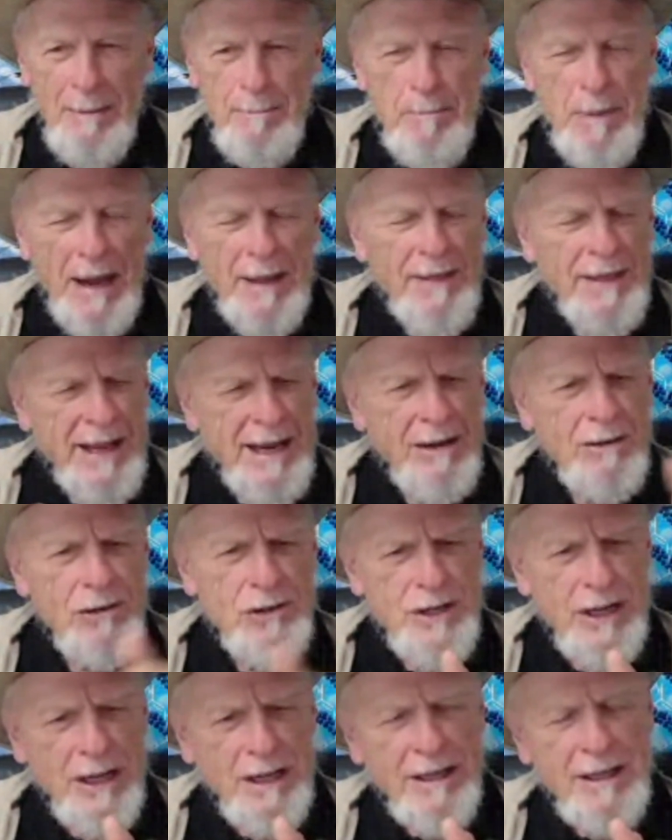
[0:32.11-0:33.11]
But the
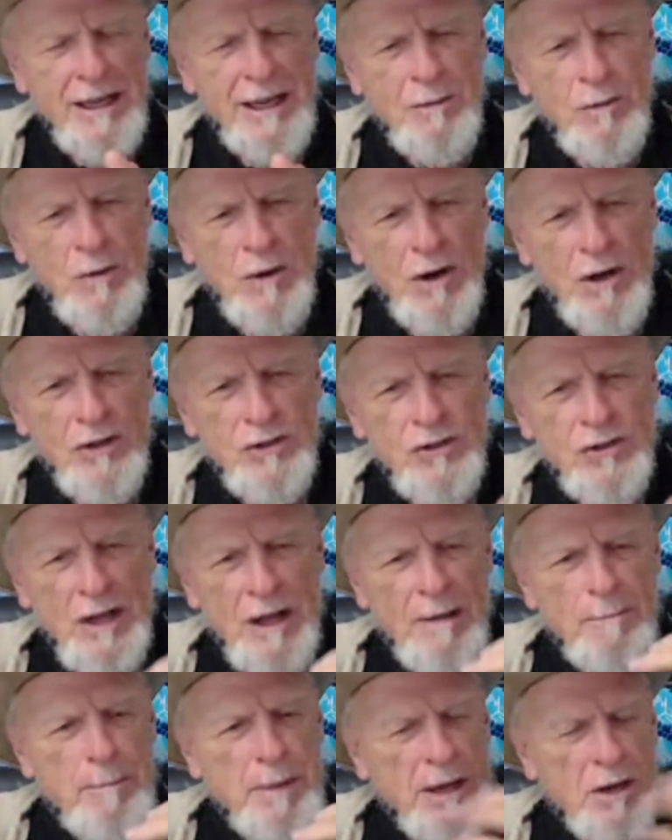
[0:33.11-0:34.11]
interesting thing was,
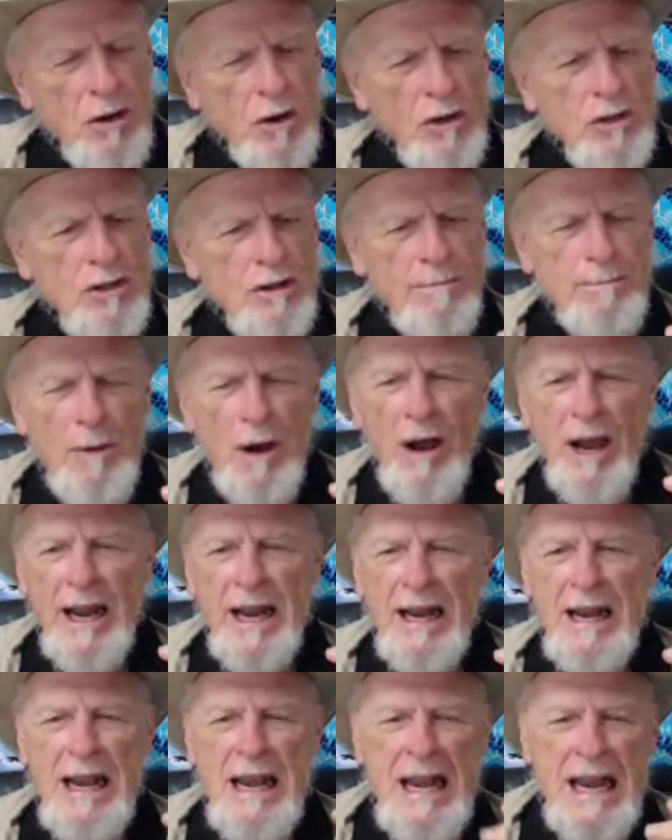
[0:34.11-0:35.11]
because of
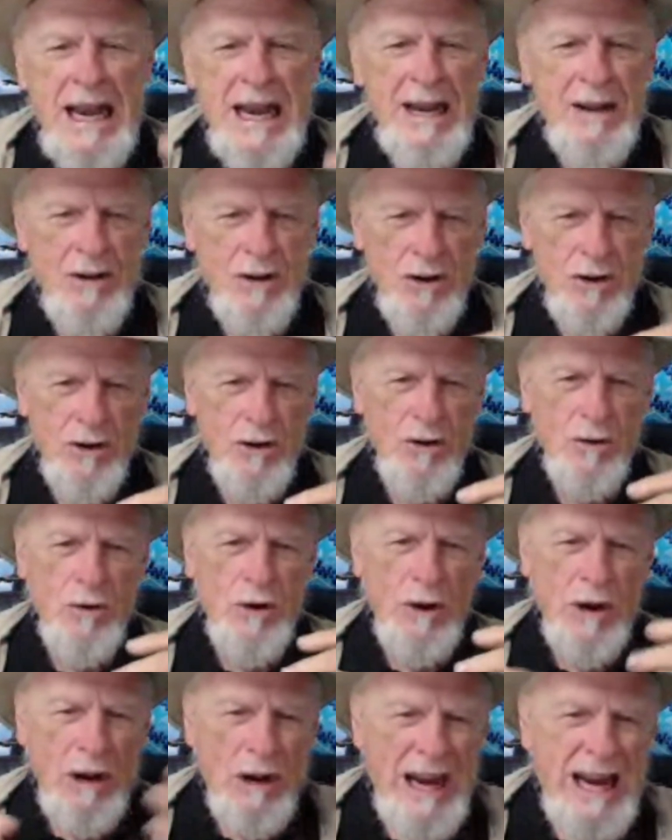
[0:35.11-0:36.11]
my need to do
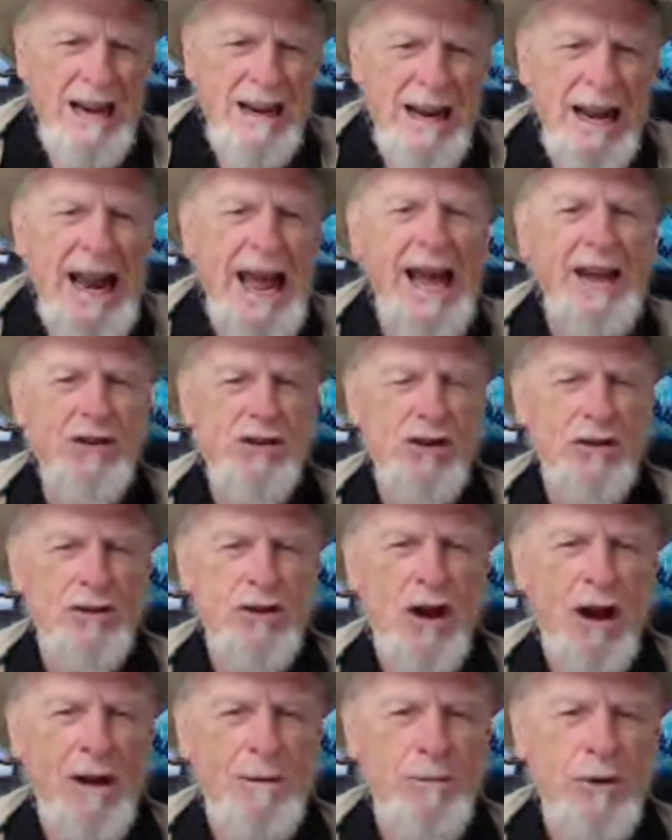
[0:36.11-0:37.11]
international
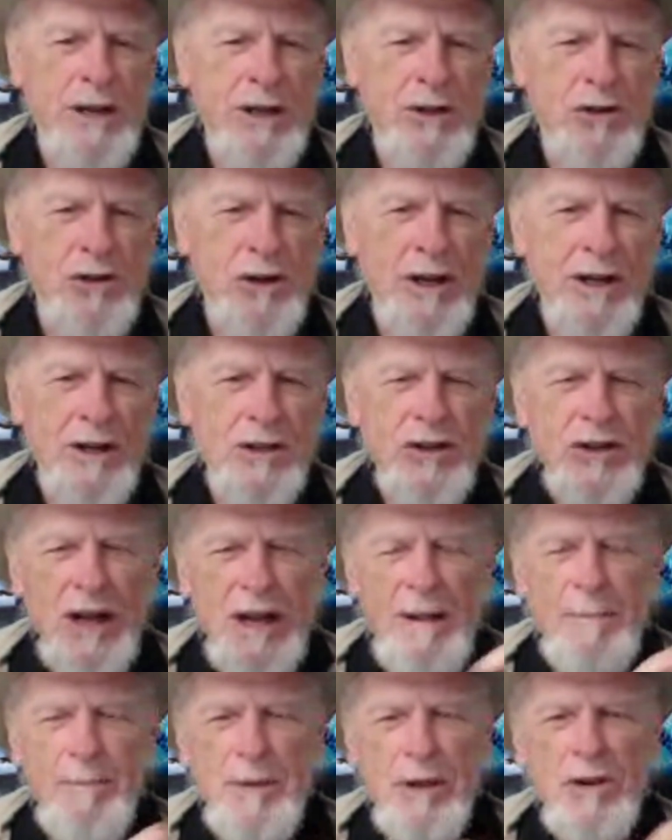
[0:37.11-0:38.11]
type research,
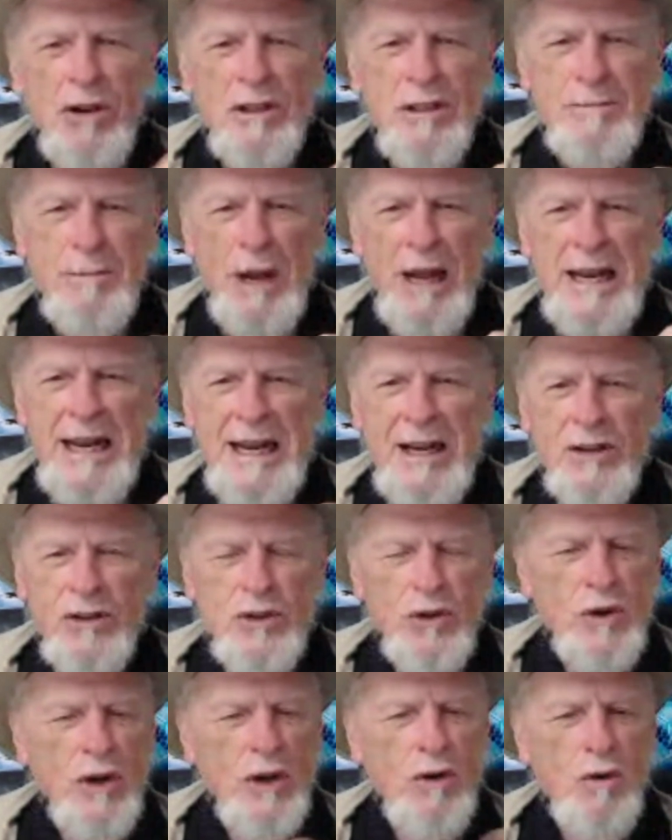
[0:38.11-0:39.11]
because of my need to
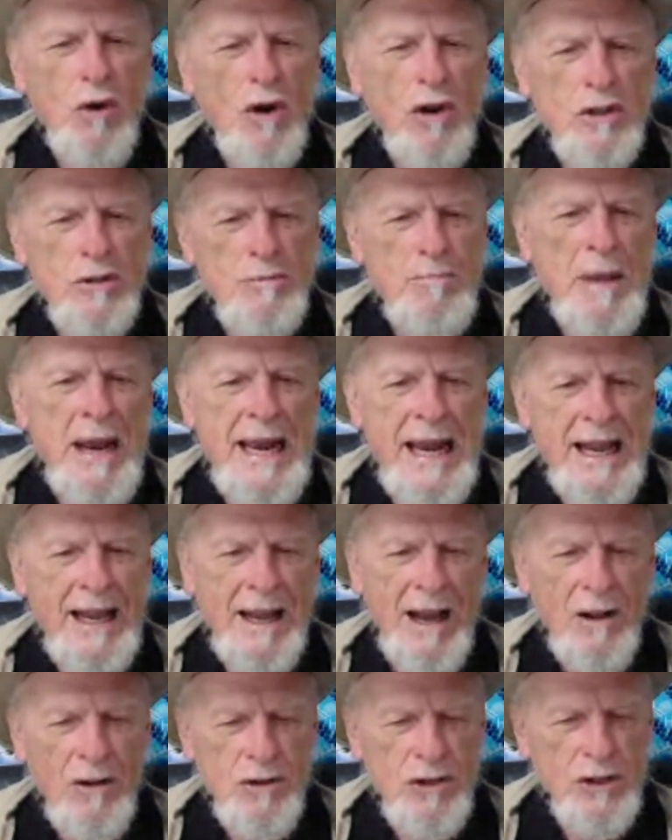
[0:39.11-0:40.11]
sort of cross many
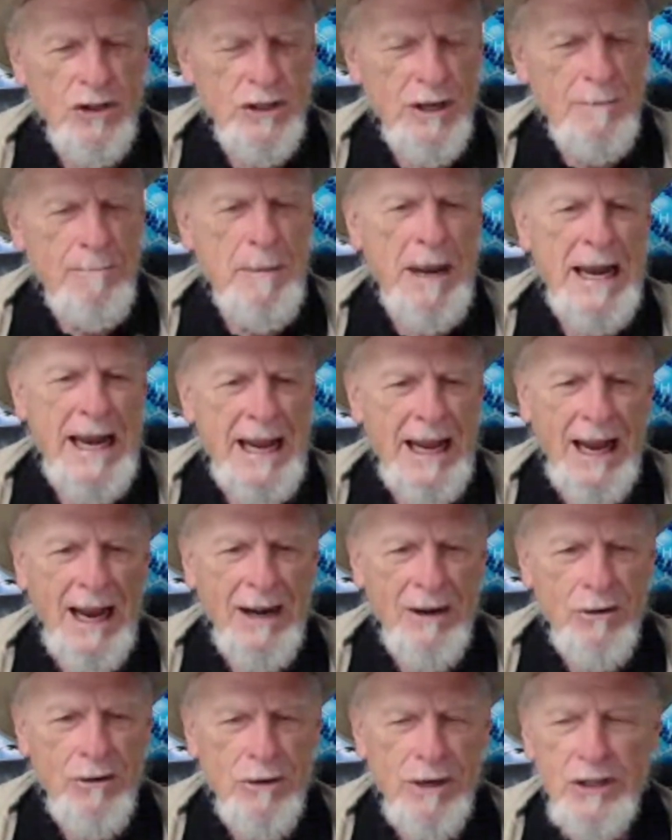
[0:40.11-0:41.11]
cultures in many
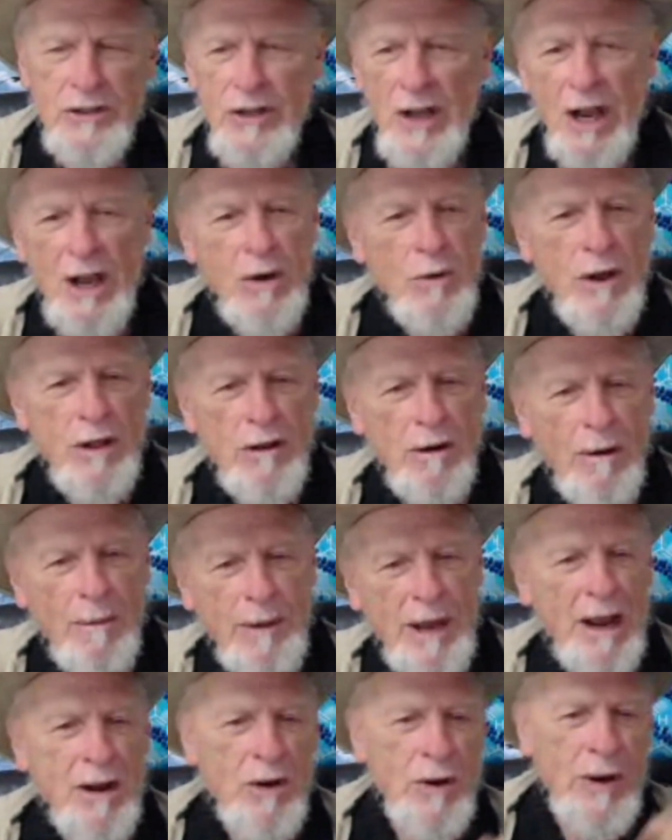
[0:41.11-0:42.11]
countries, whether I'm
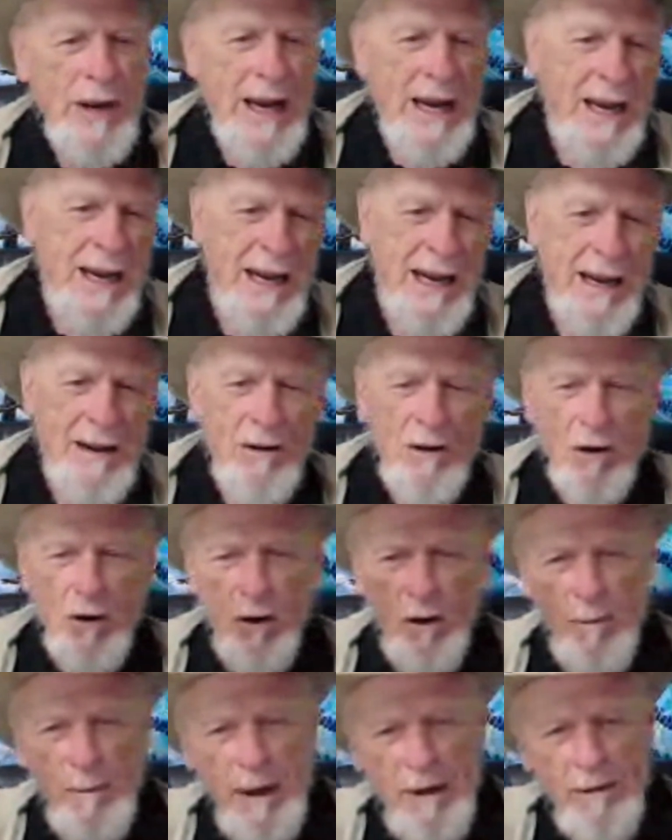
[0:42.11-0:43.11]
going to India
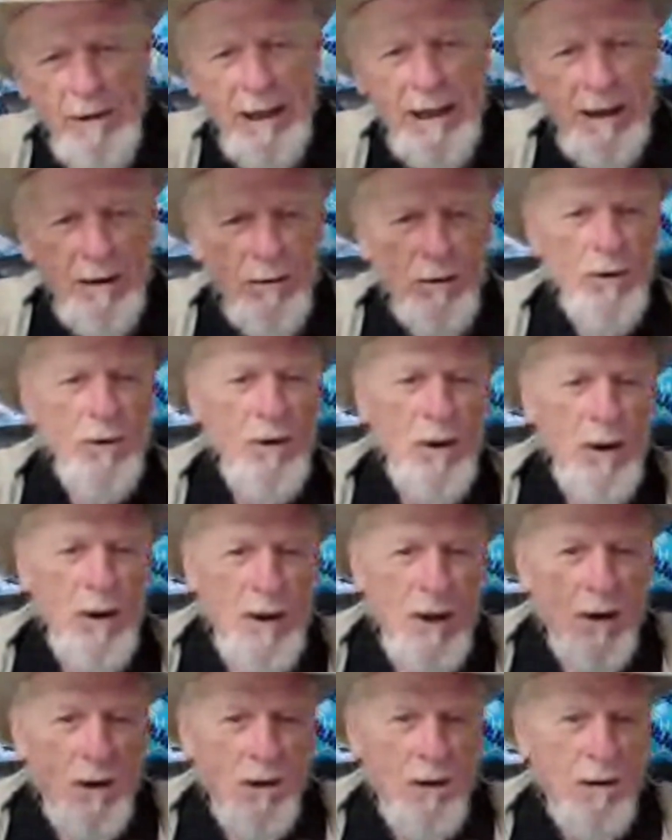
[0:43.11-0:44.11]
or America or,
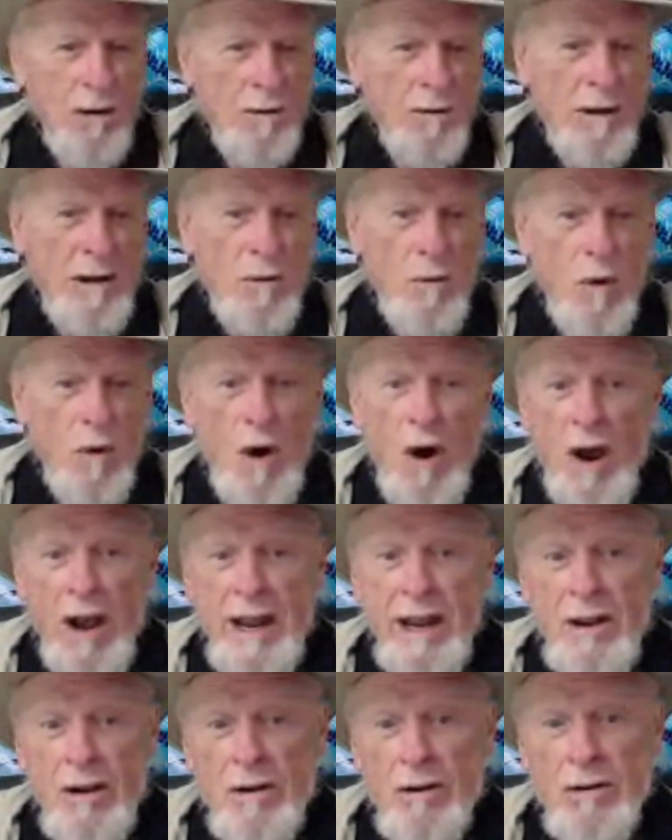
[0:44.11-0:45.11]
or
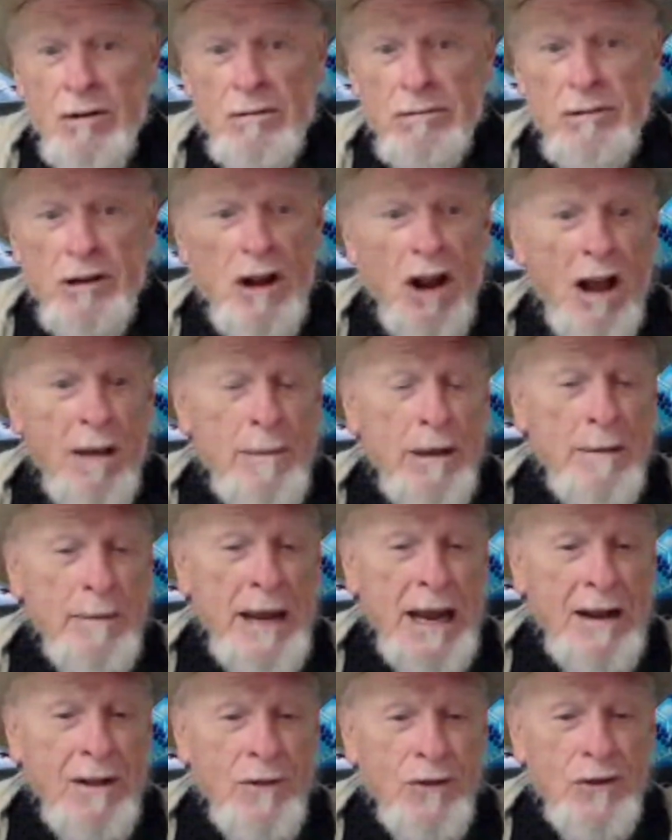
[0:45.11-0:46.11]
Hawaii or climbing
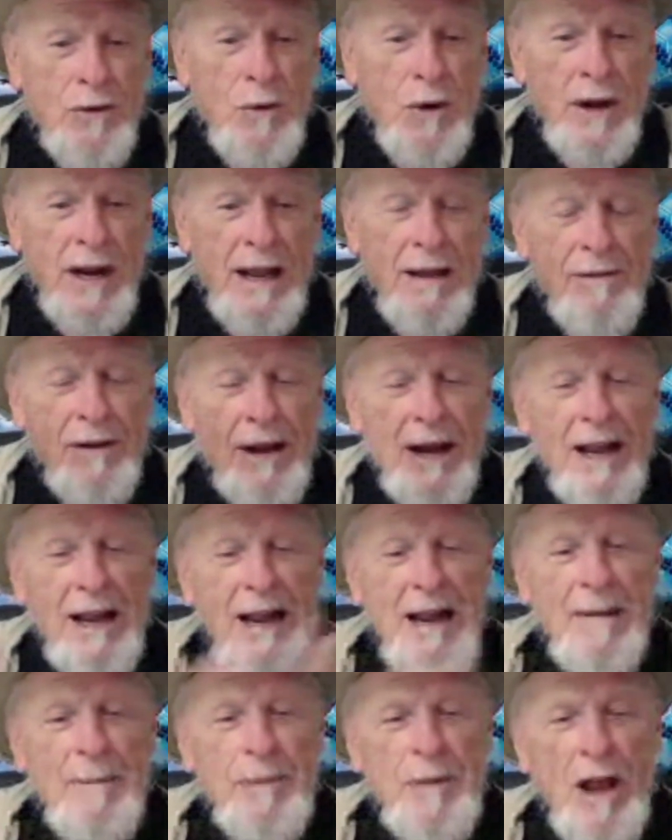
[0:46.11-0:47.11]
mountains or whatever,
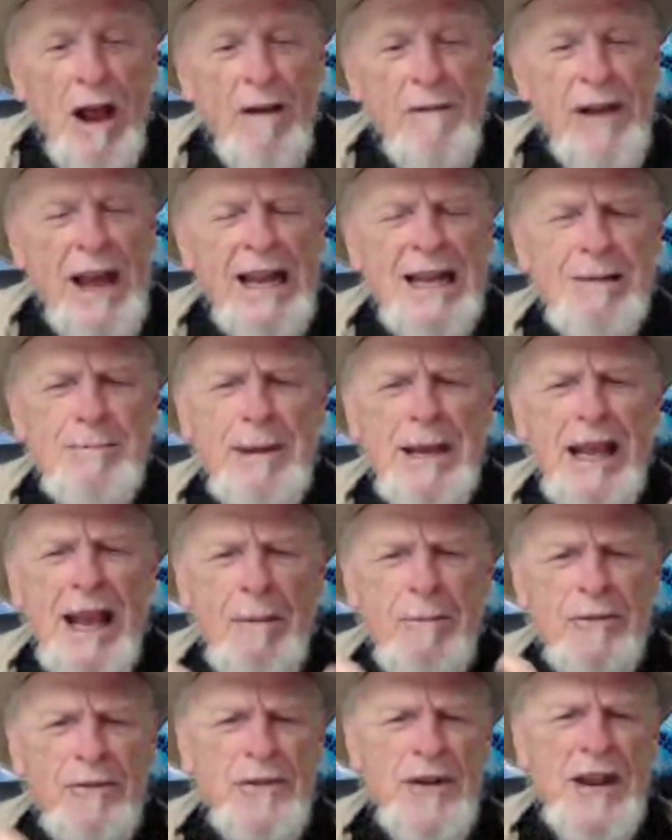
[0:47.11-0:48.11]
I've had to
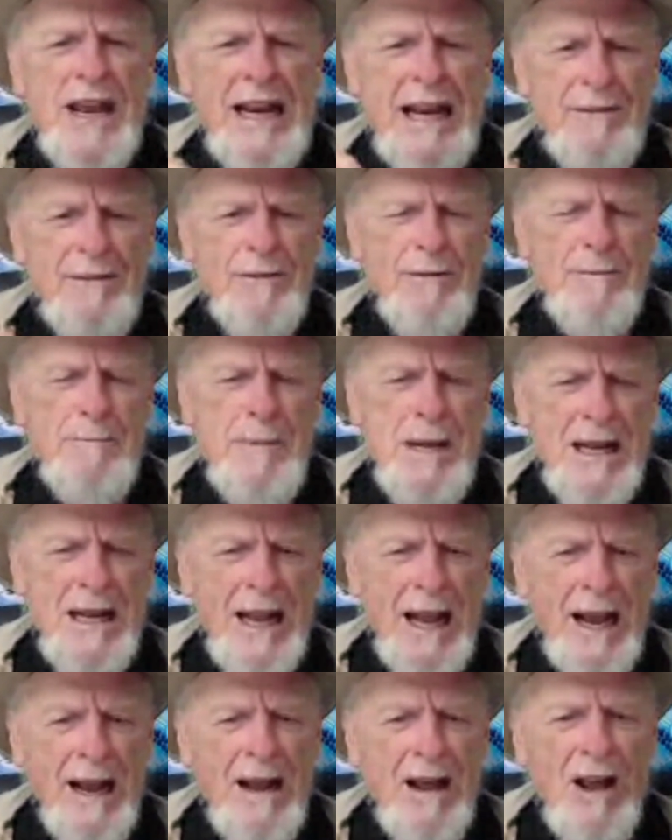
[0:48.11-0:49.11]
become fairly
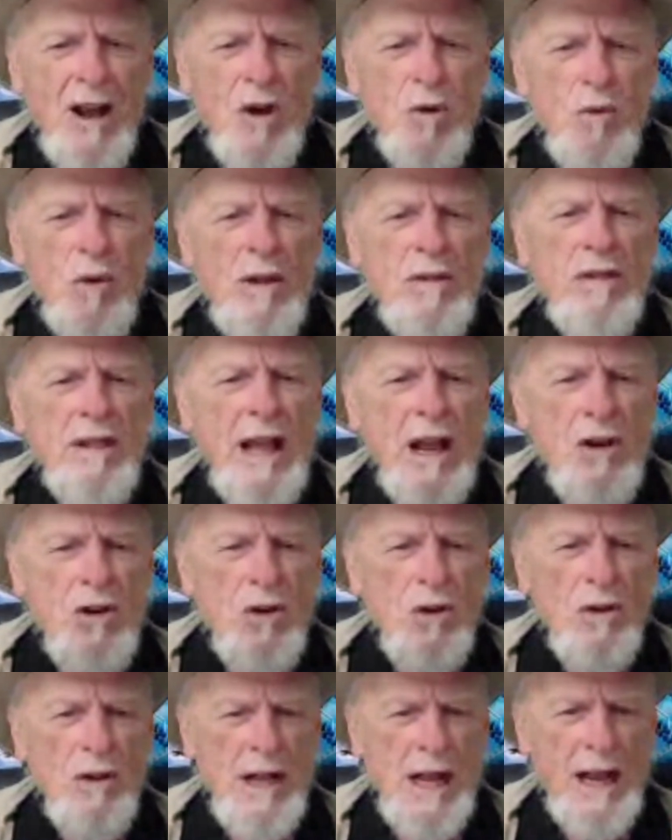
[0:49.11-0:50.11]
familiar with
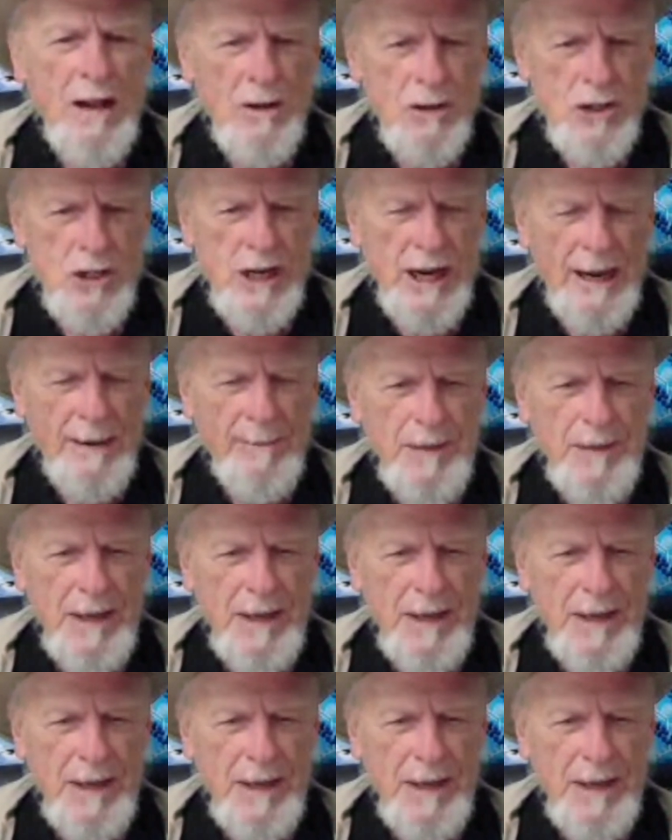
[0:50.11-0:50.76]
local culture.